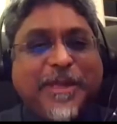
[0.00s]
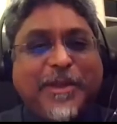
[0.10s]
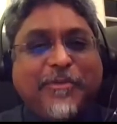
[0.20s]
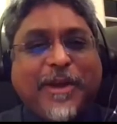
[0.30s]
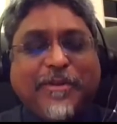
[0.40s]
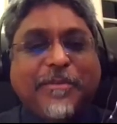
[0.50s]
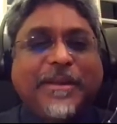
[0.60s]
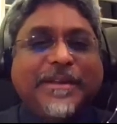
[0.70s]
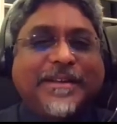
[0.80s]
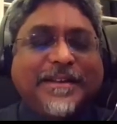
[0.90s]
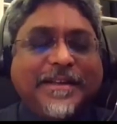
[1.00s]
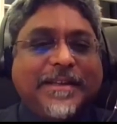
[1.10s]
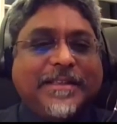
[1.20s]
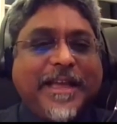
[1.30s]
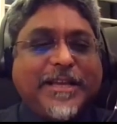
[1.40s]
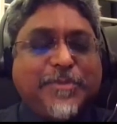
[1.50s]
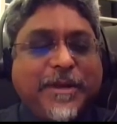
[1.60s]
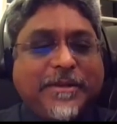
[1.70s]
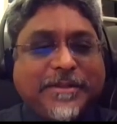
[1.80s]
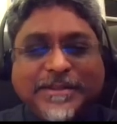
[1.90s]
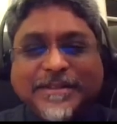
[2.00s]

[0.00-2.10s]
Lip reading: you. Thank you for having me. Thanks, Michael.